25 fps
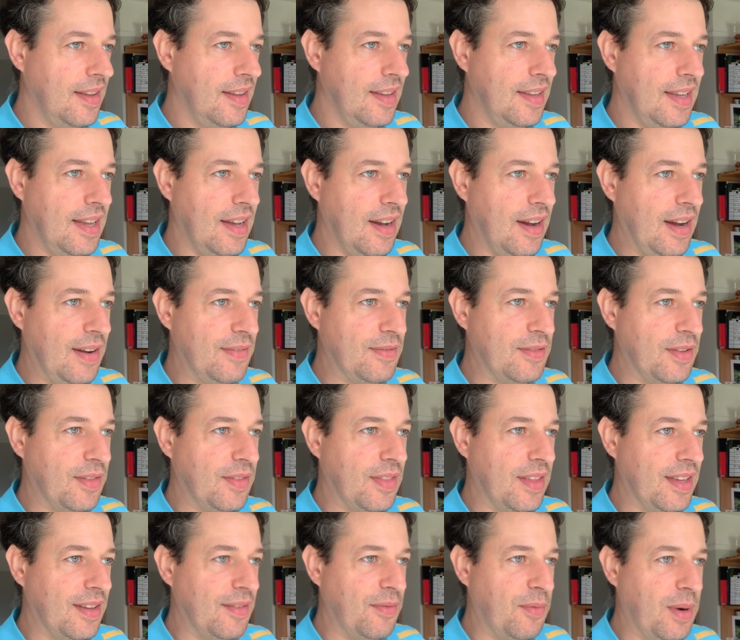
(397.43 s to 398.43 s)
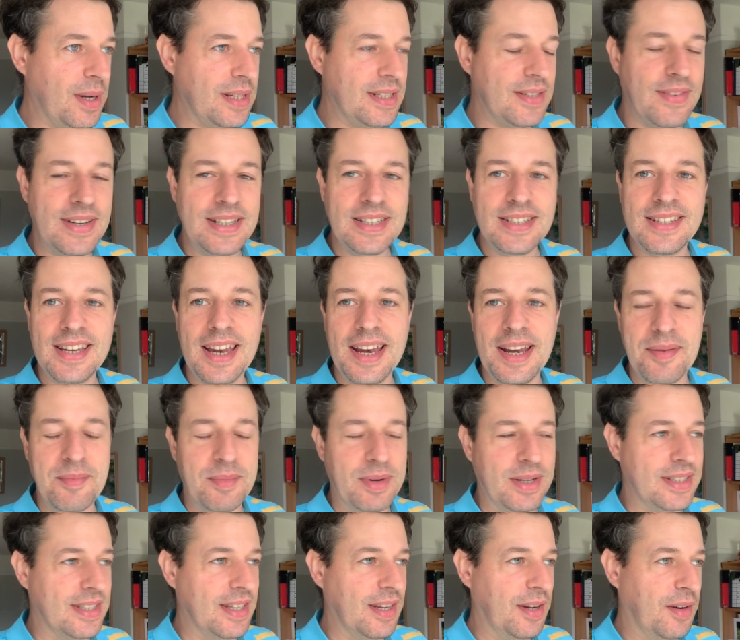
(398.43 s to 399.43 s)
yeah, I have to think of ways of entertaining
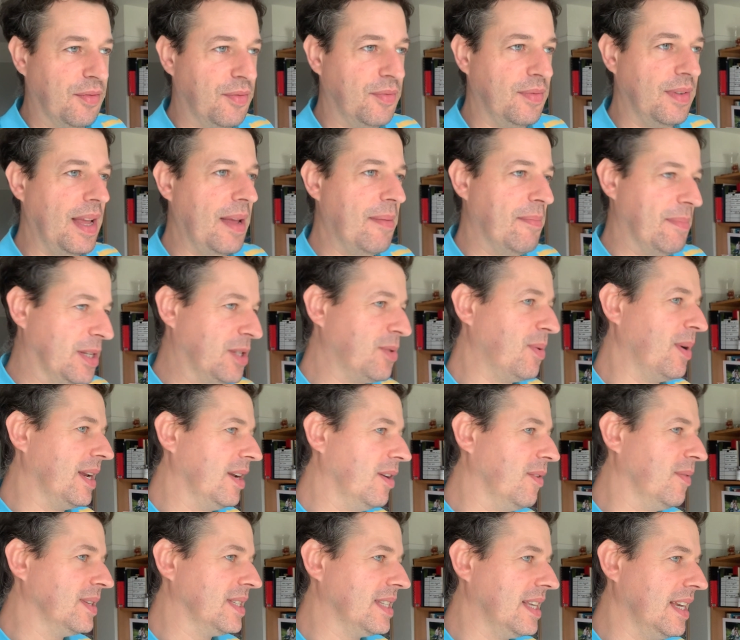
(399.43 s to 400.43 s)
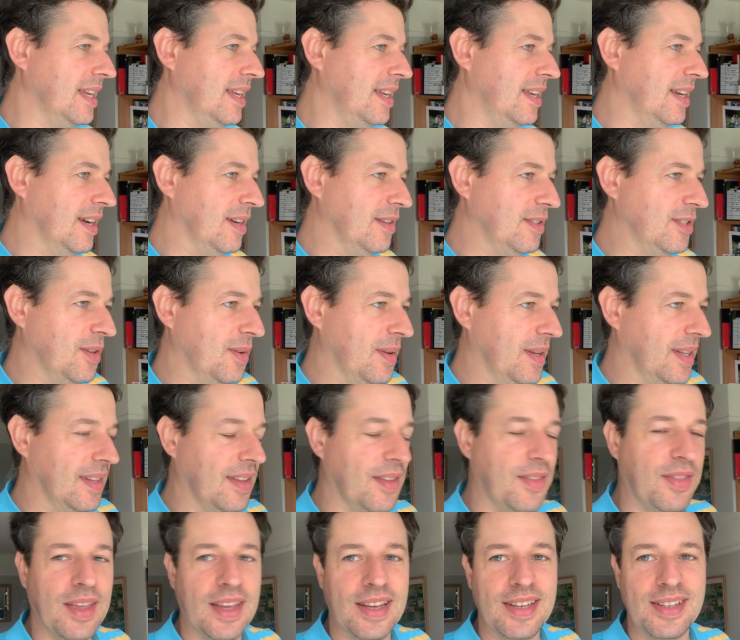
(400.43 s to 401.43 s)
myself in between, obviously, you know, doing the
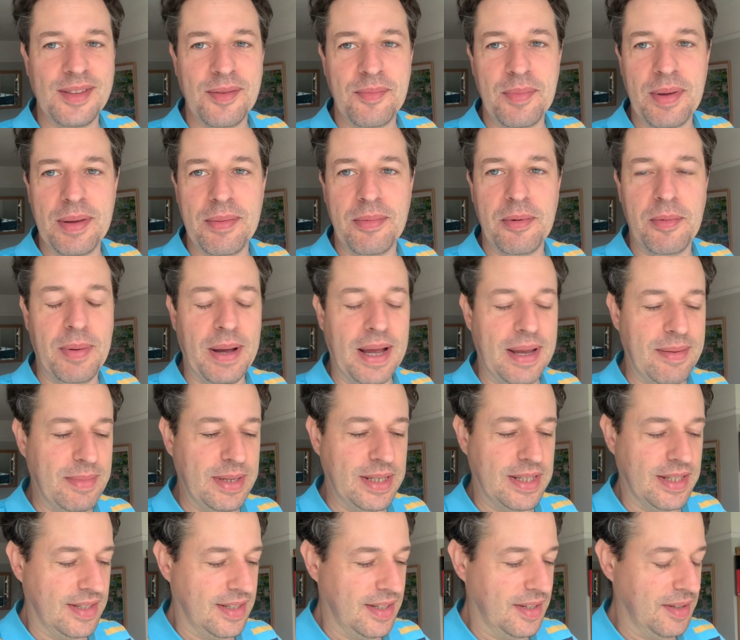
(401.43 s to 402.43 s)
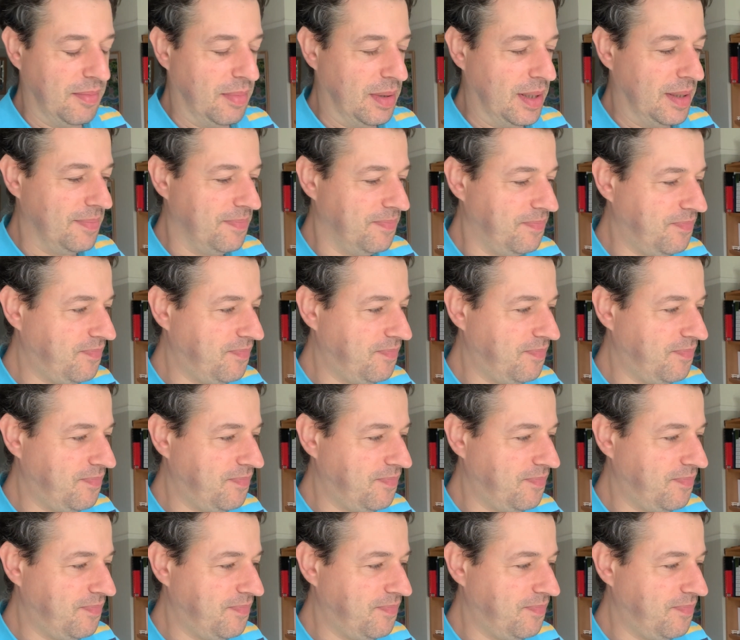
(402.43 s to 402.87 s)
things that people pay me to do. But